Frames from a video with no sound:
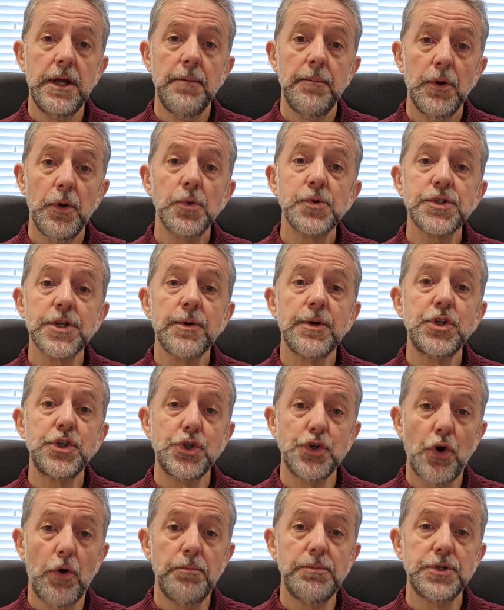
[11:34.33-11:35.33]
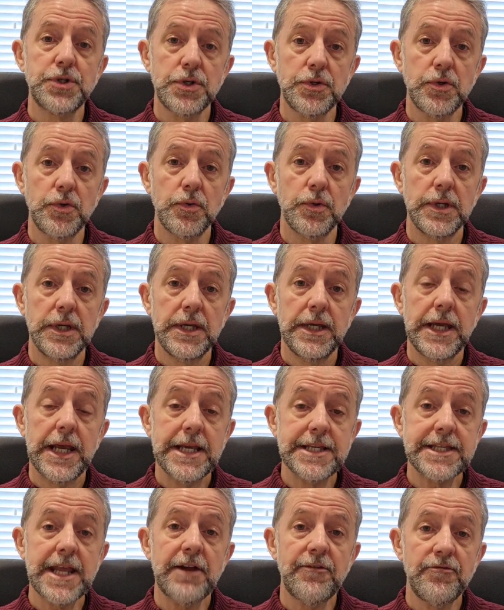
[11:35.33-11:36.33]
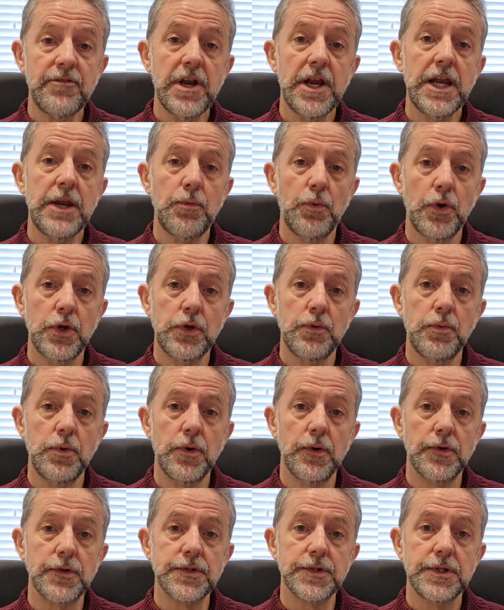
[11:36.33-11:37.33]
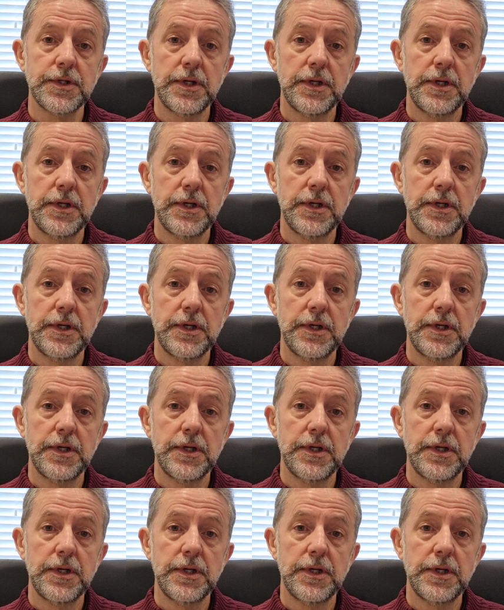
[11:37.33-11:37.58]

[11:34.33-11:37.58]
but also a job too. Is that really what you want?